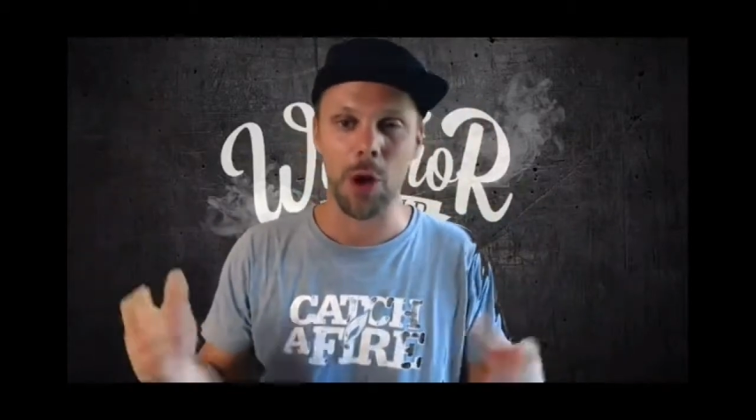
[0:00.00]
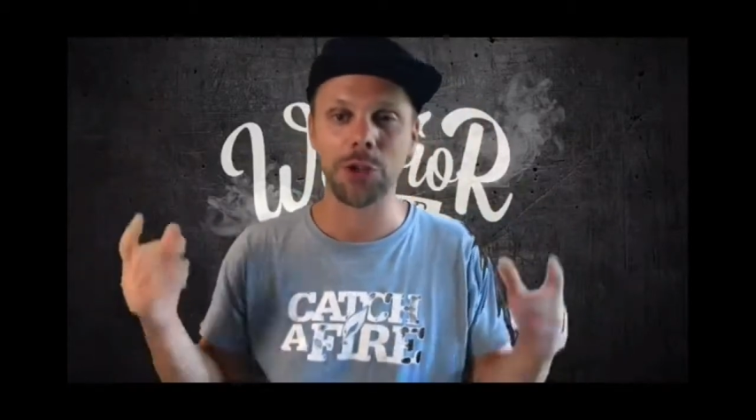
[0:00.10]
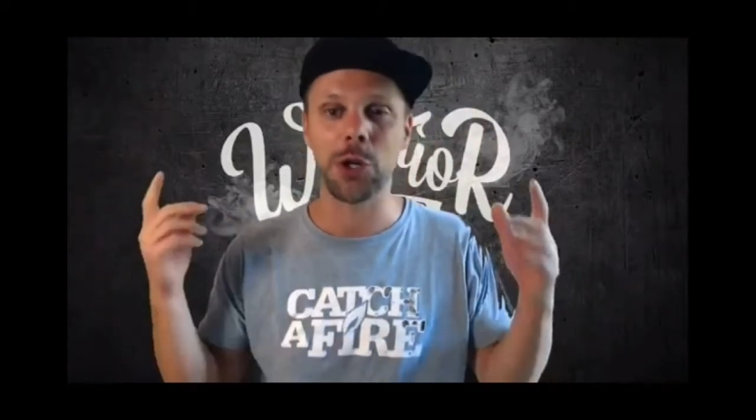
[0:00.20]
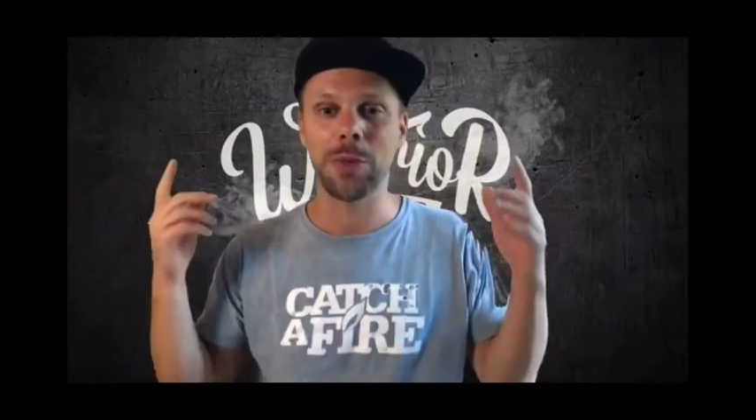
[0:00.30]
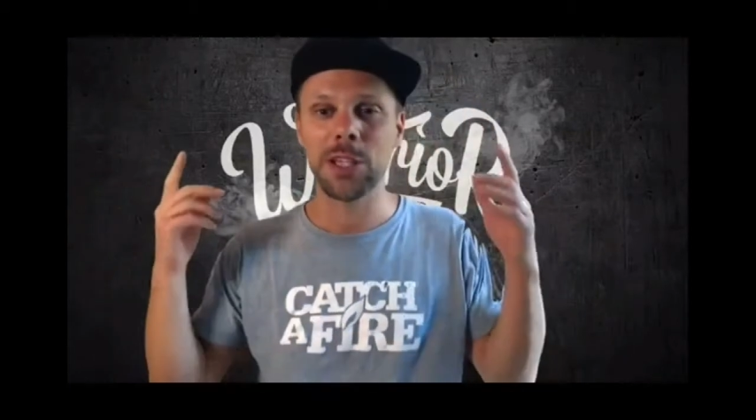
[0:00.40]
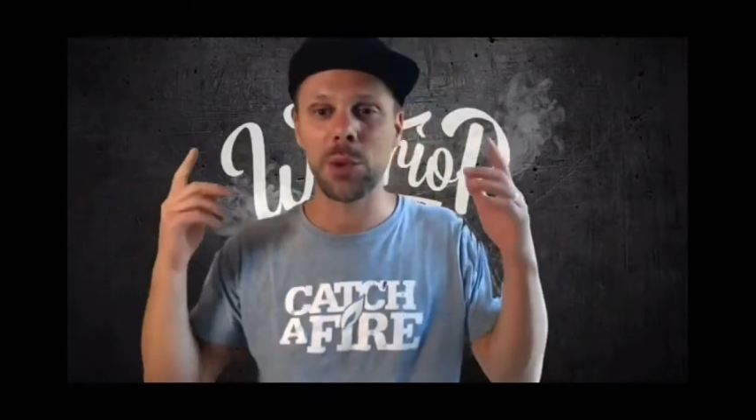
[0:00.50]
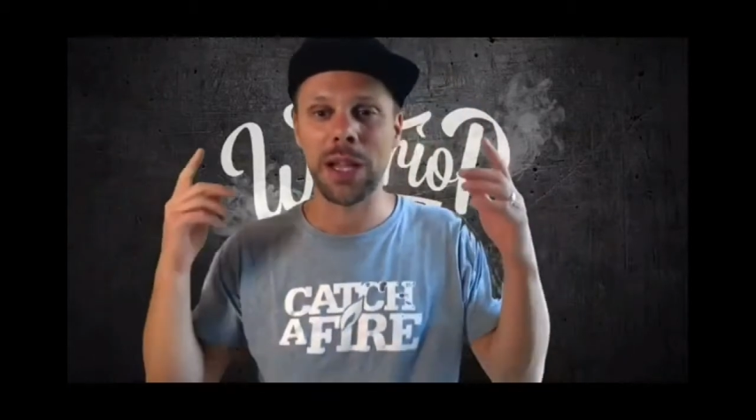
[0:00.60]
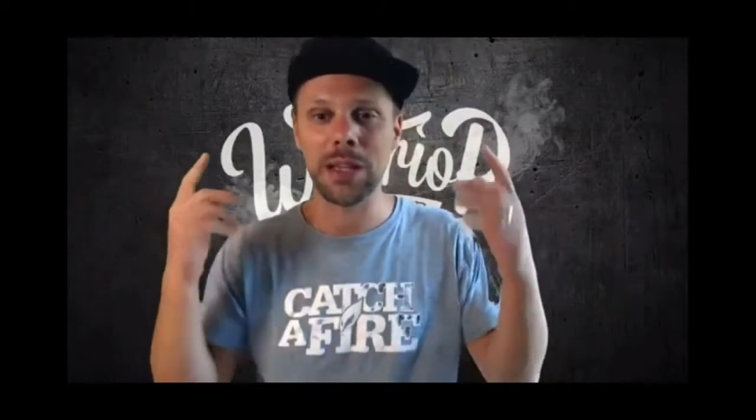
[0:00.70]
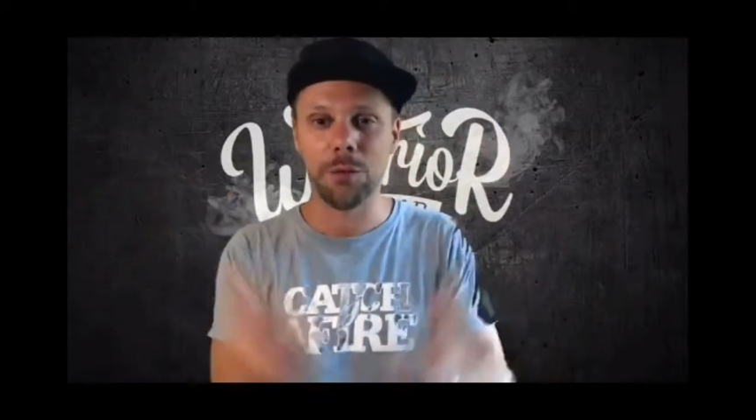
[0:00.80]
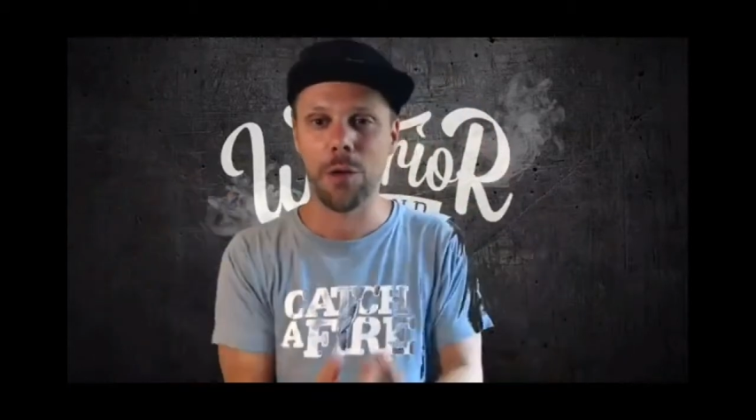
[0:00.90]
October
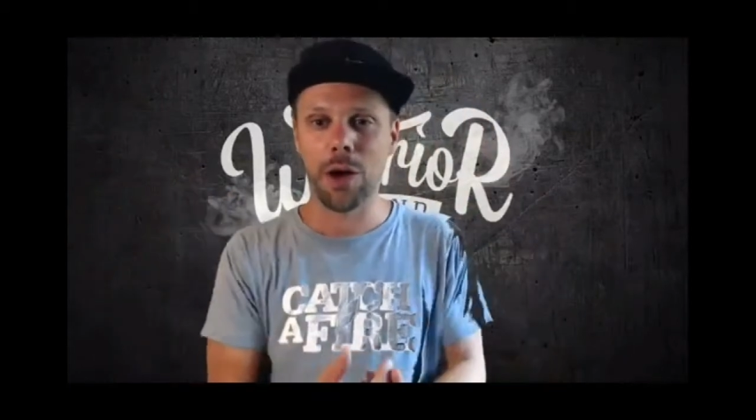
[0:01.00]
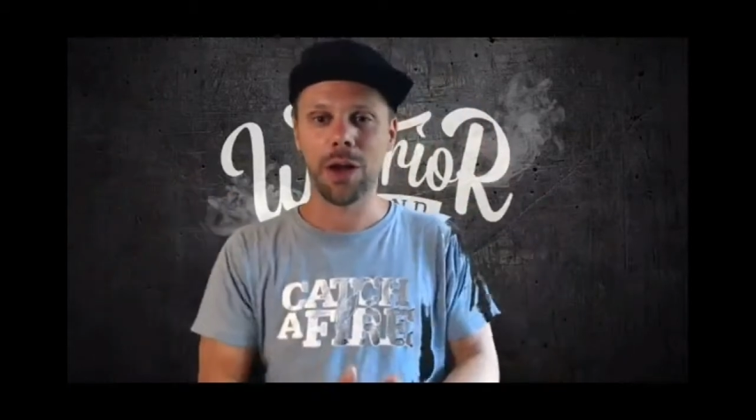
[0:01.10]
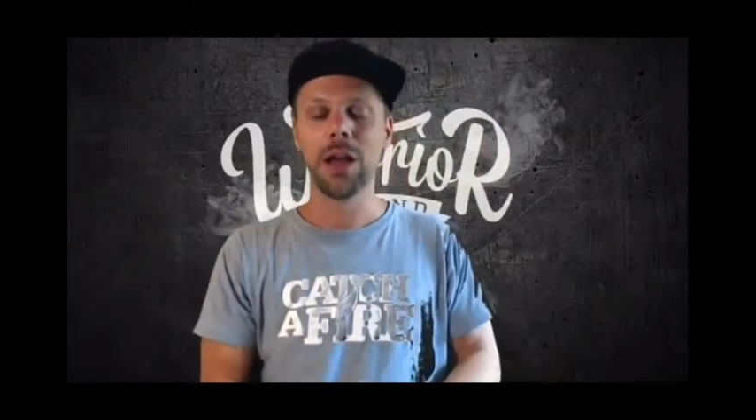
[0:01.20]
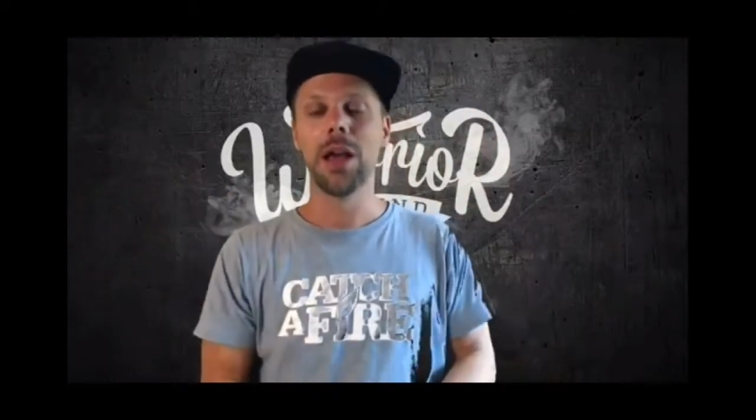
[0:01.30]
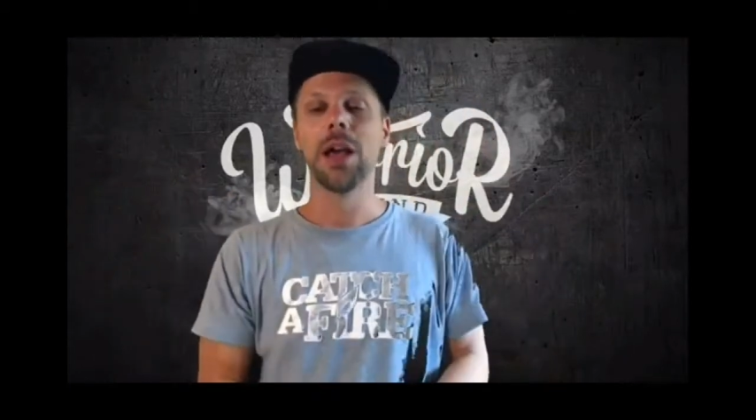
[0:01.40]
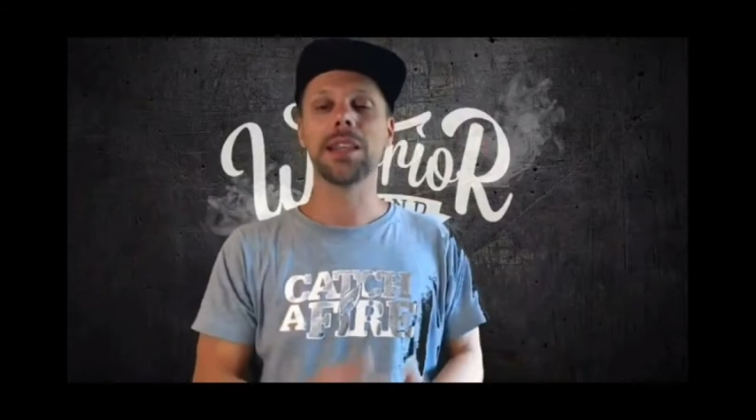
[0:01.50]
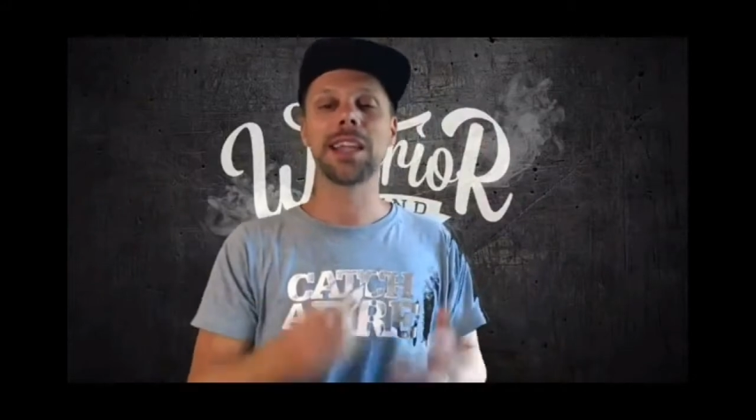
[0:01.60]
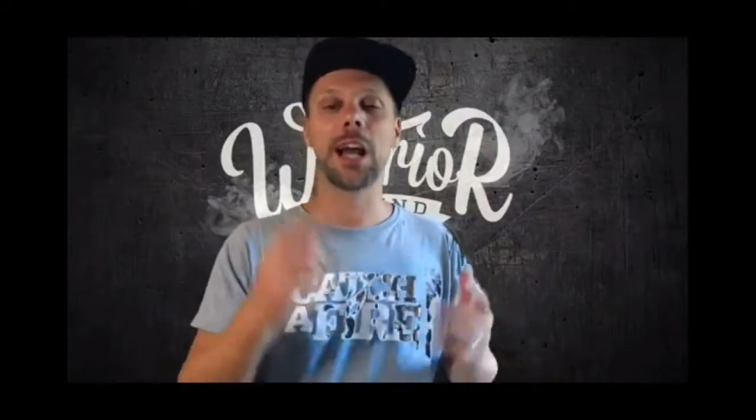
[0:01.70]
24th, it's